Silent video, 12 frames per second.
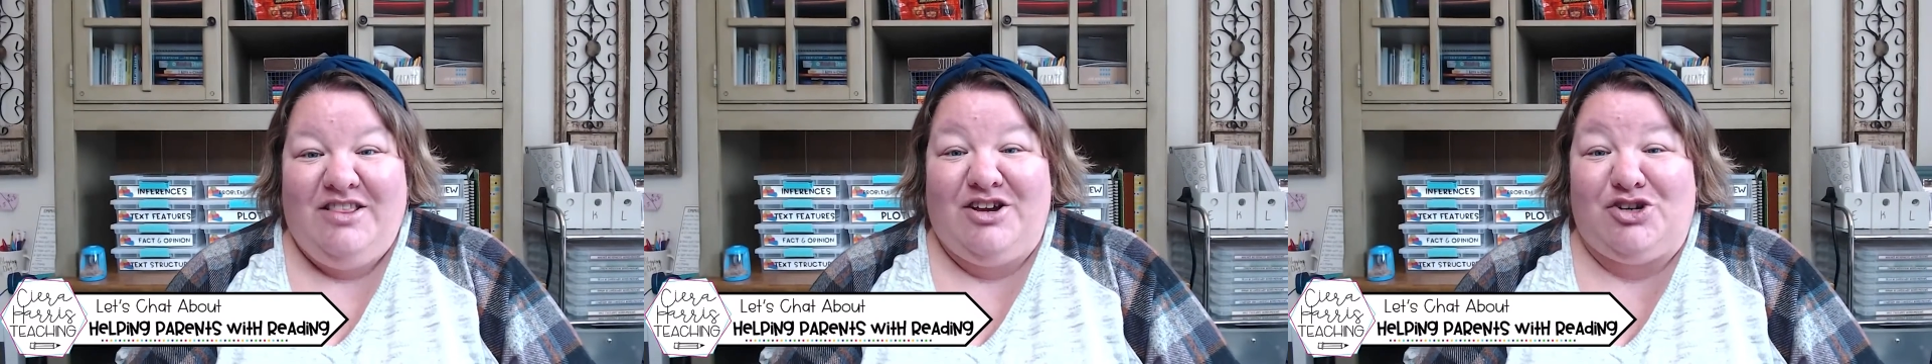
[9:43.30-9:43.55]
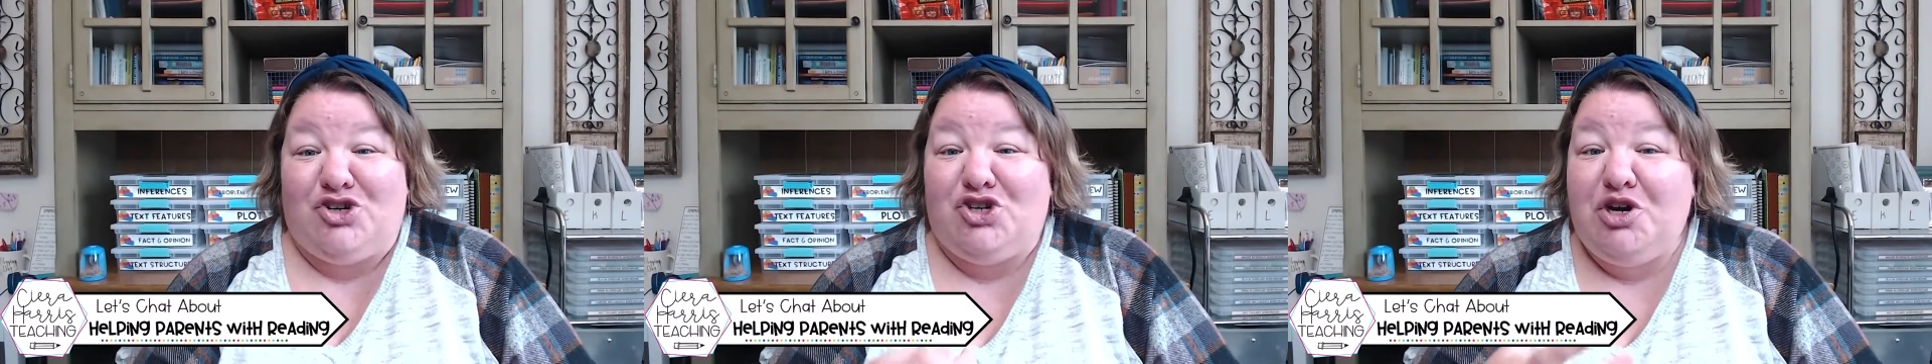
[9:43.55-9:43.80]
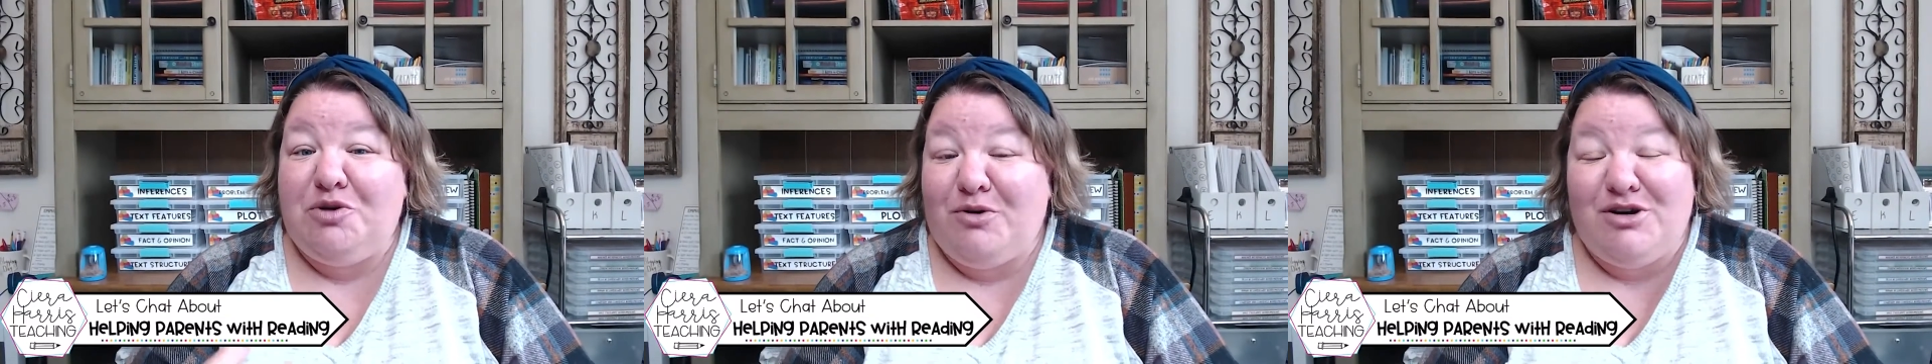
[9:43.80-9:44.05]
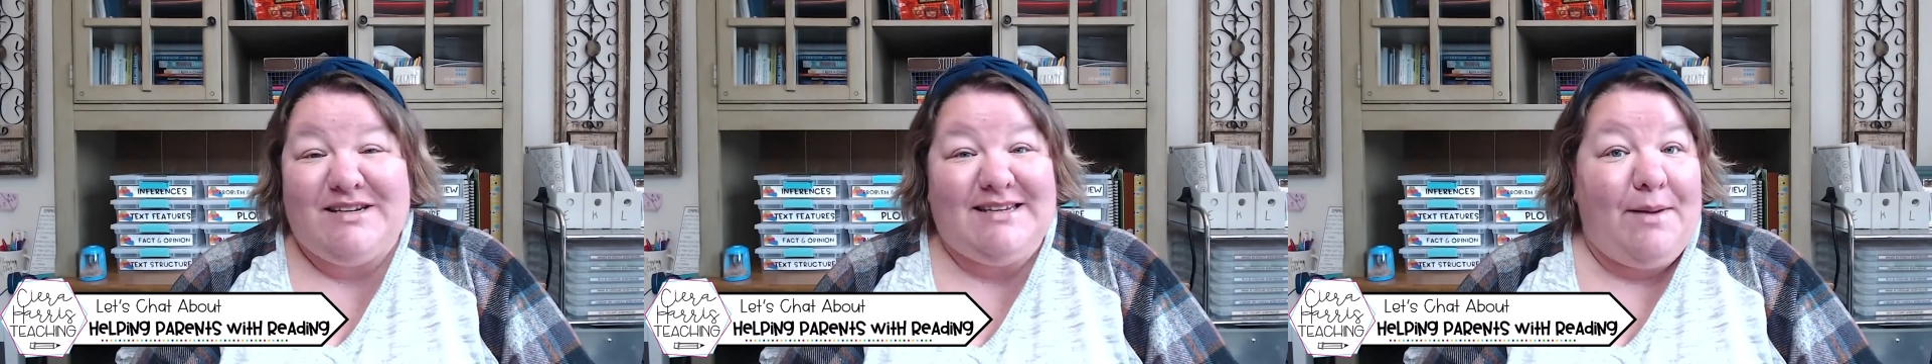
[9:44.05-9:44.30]
These are
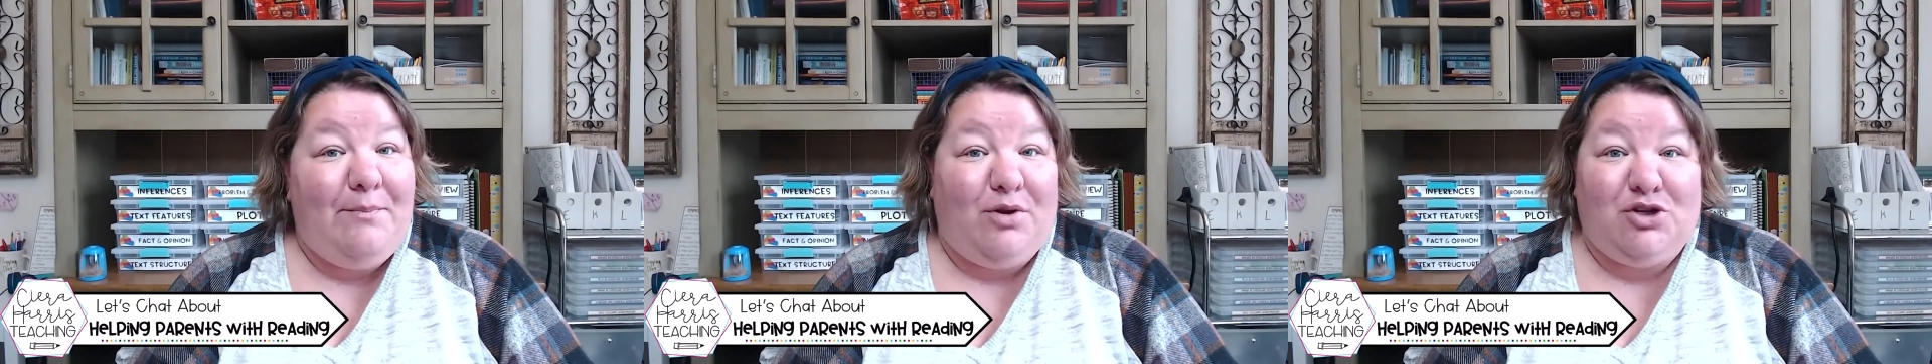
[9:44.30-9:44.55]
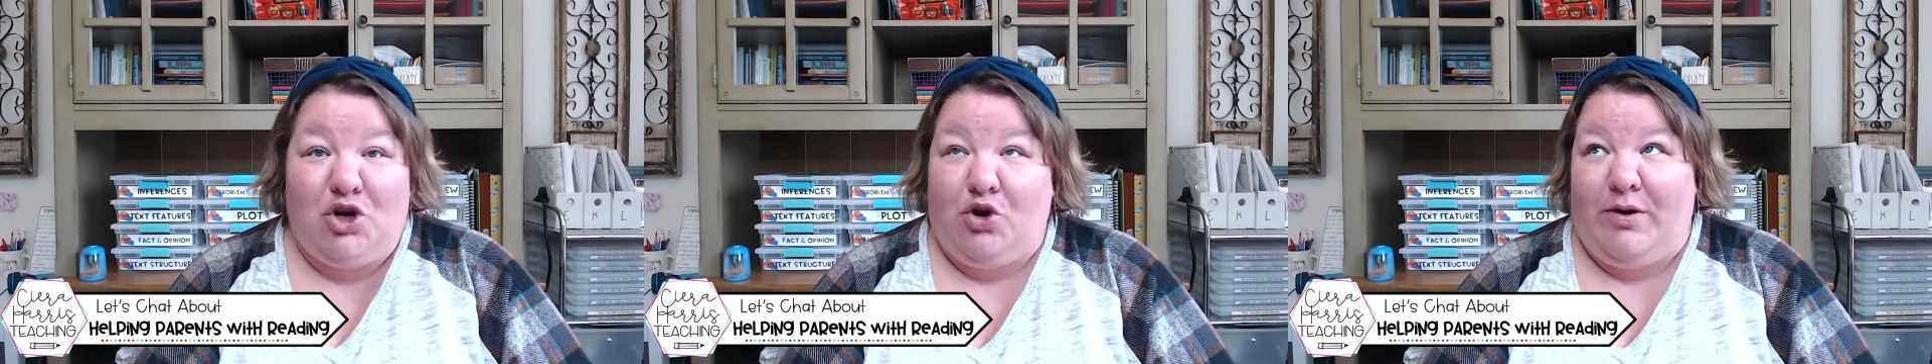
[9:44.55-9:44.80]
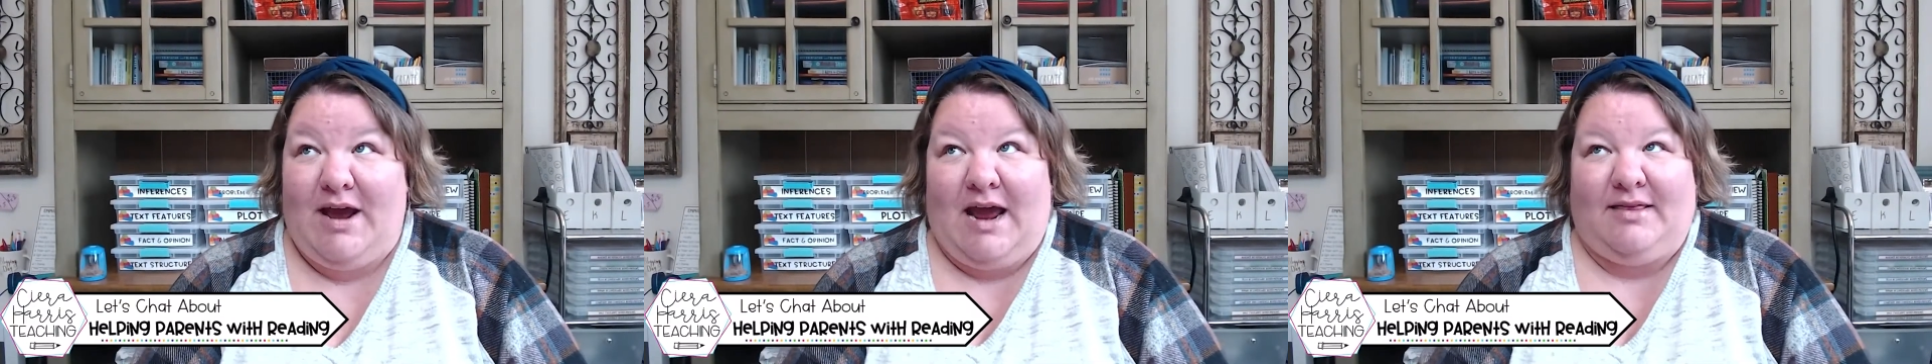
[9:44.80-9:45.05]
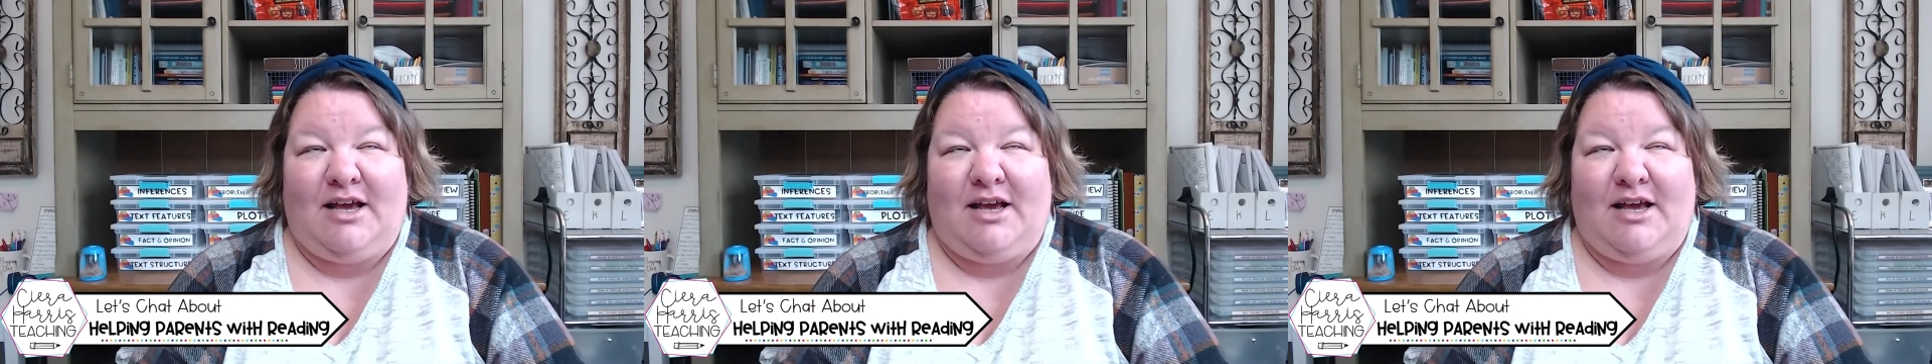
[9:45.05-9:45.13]
super simple to create,